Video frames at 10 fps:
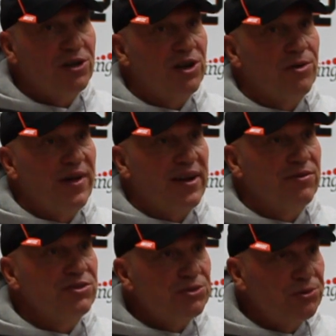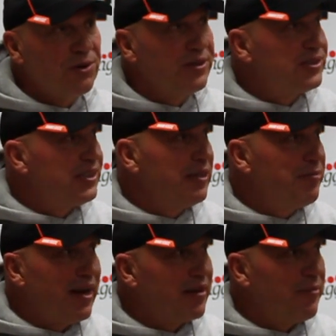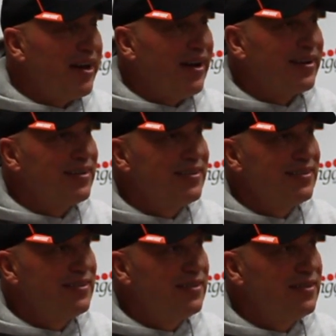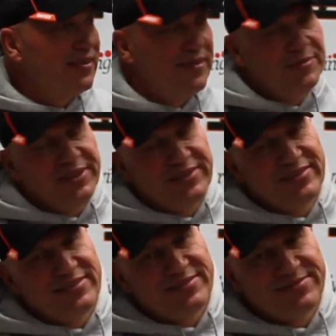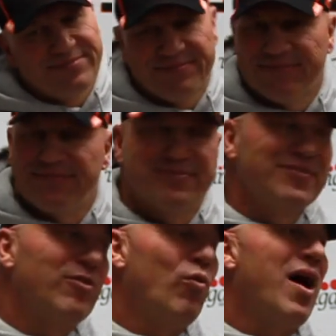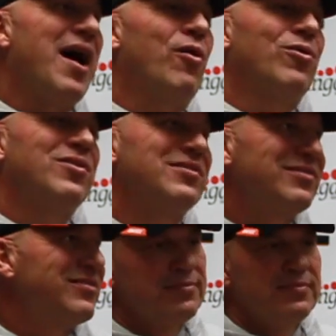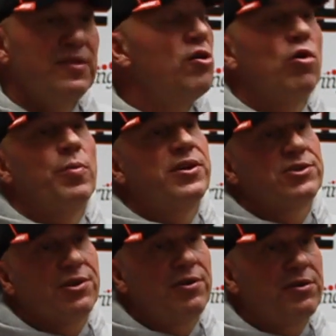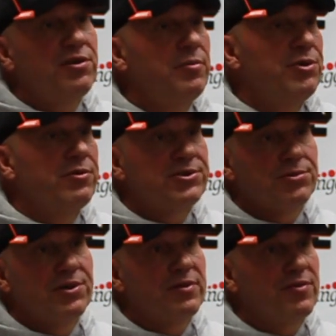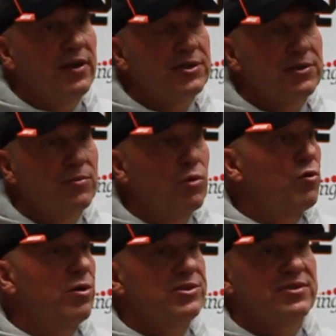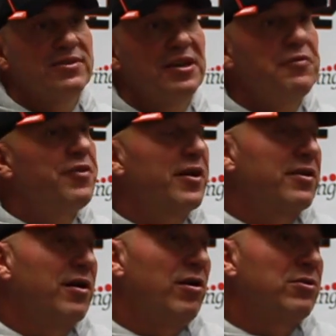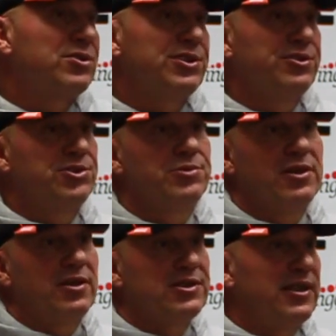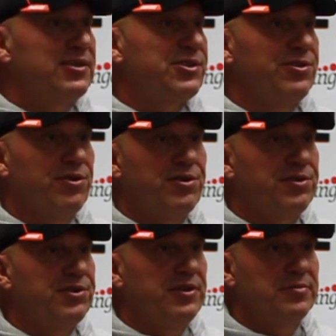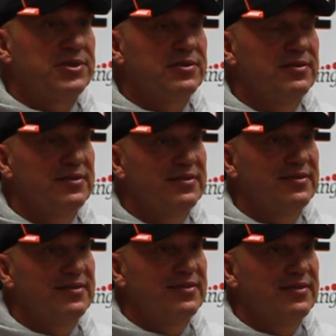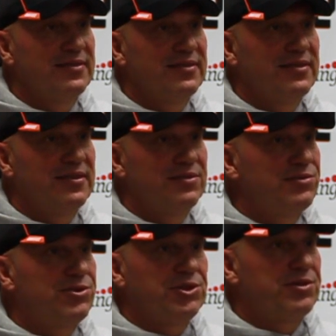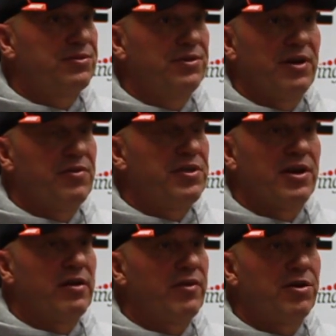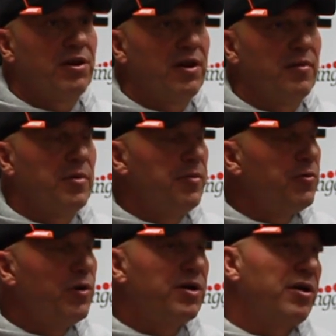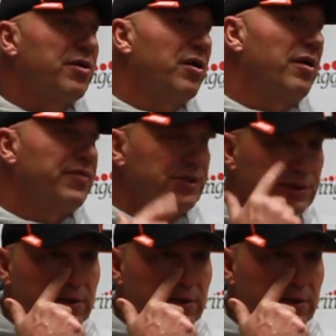Colorado and to Oregon State back to back. I mean, wow. No, because our kick team units were going to fracture. We're worse. In fact, all those seniors we lost last year on our kick teams took everything out of our kick game. I mean, we kicked off this